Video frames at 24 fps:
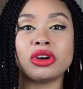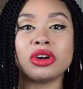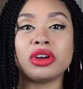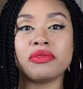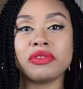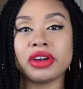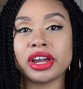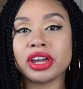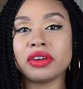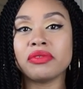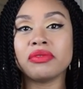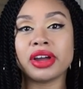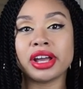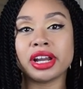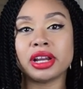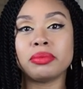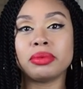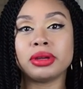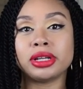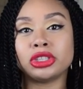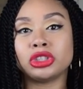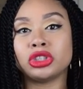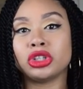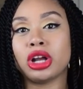If I can find a
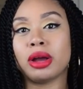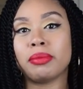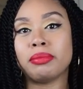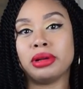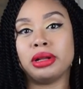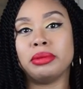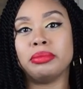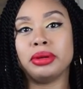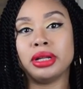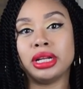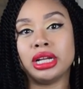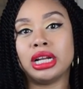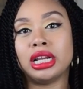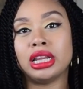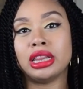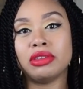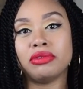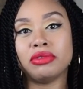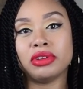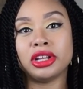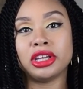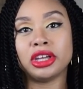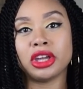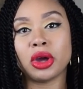picture, I'm going to put it in
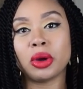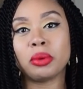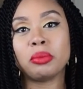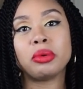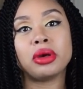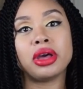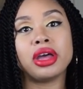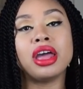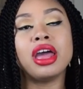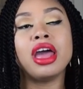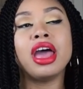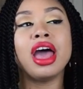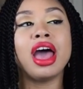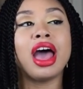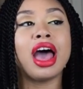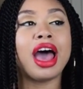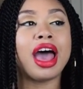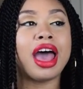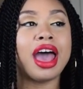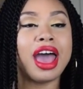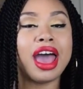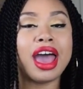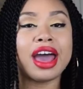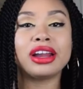the video. But
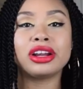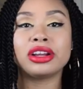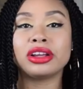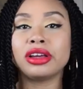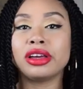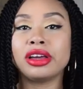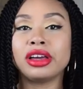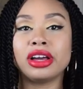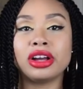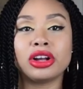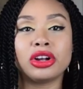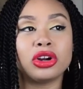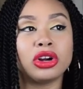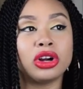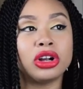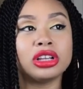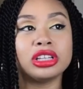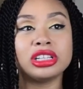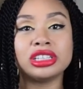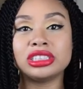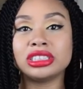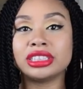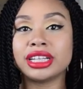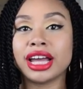I had a, a,
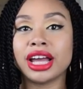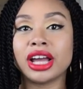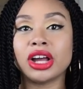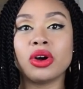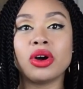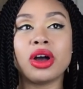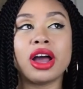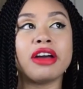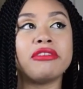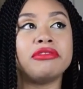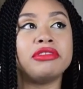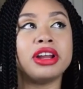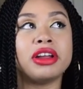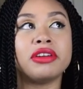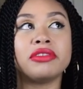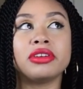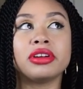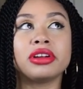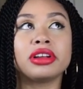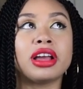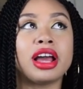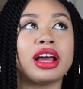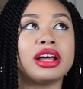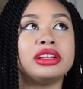curly style. I've
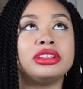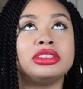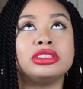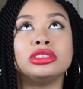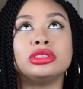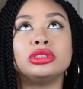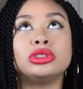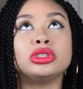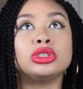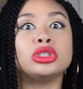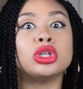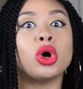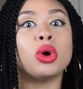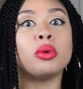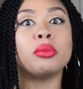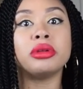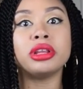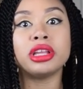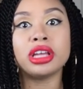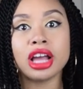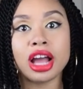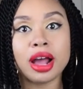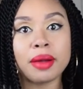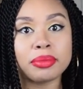never gotten so
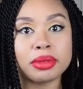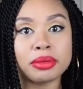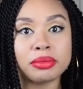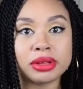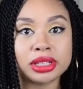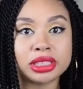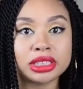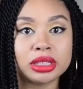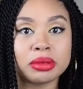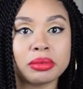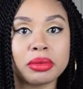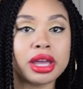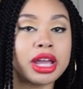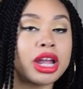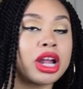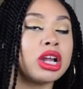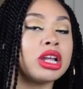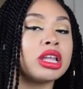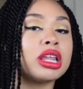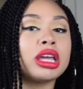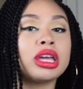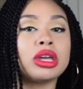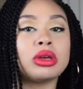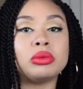many compliments on my hair.
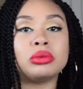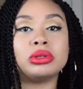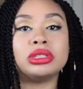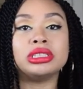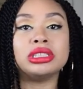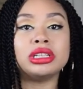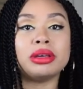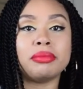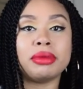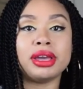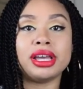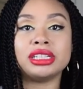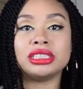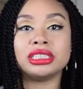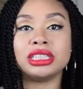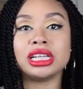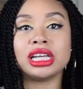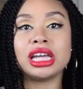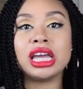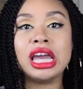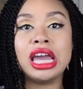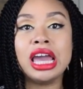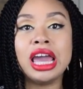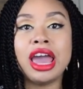Like, it was
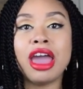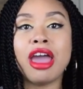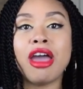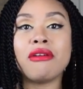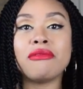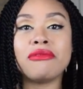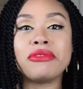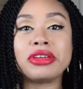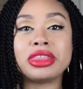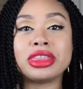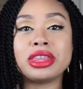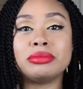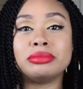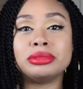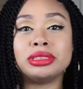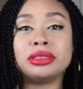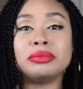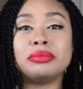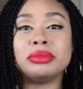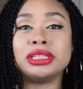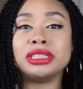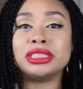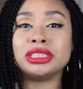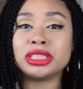amazing. And for them to
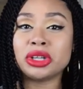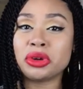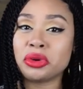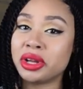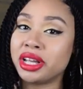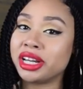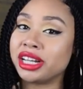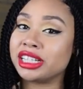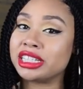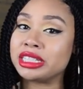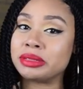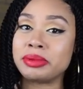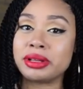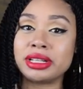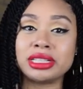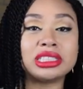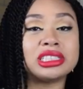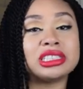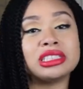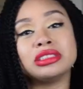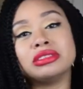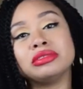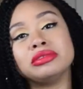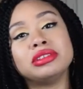be so
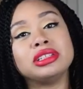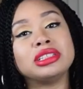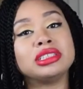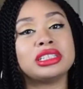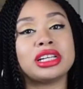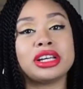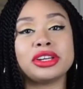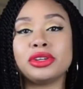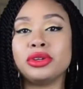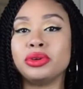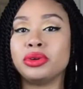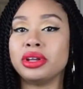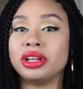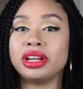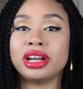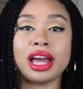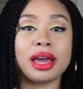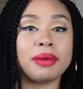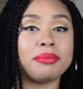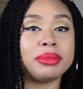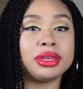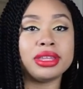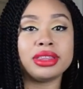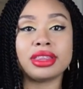inexpensive, it's like you
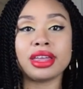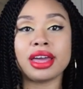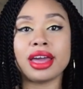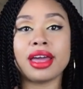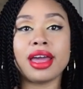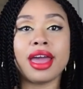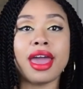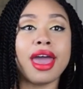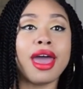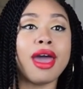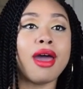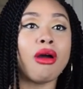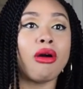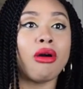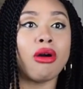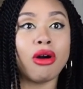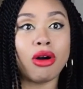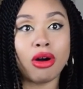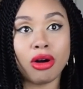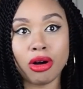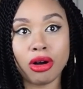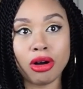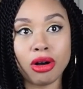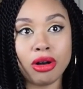cannot beat that at
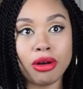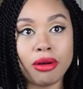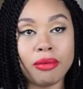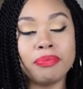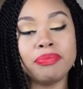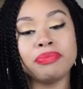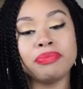all.